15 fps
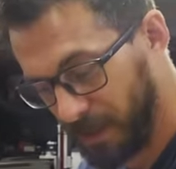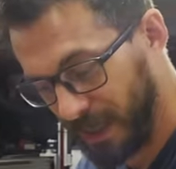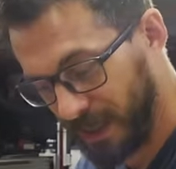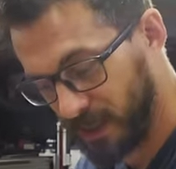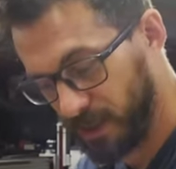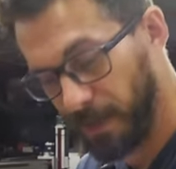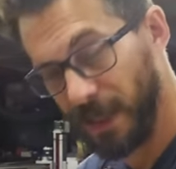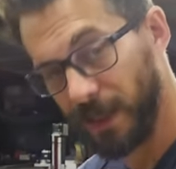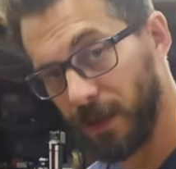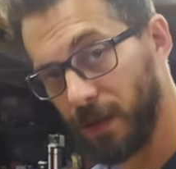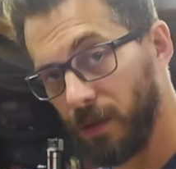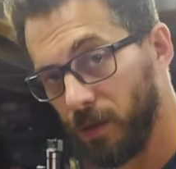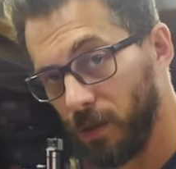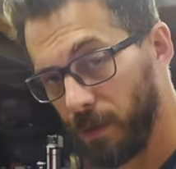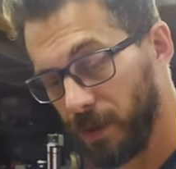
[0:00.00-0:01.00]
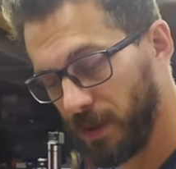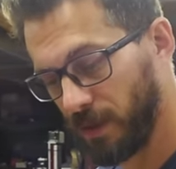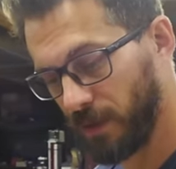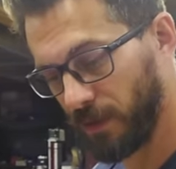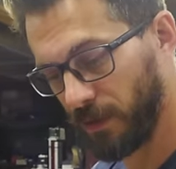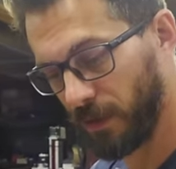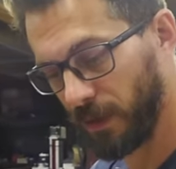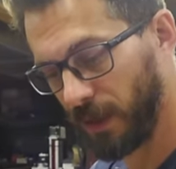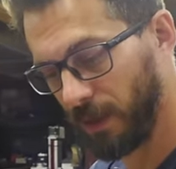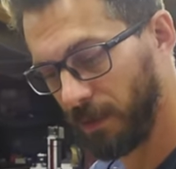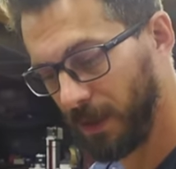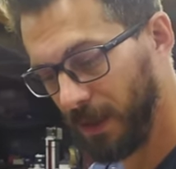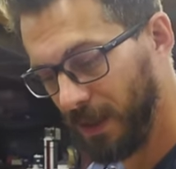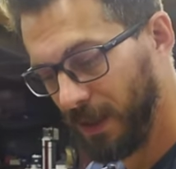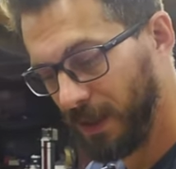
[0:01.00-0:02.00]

back to back and glue them into the frame.